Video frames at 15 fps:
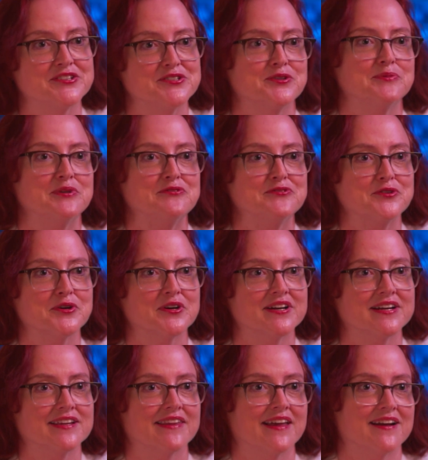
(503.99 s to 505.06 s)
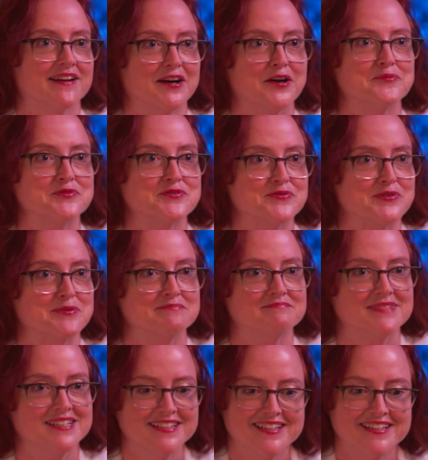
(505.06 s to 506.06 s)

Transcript: do before, and that comes from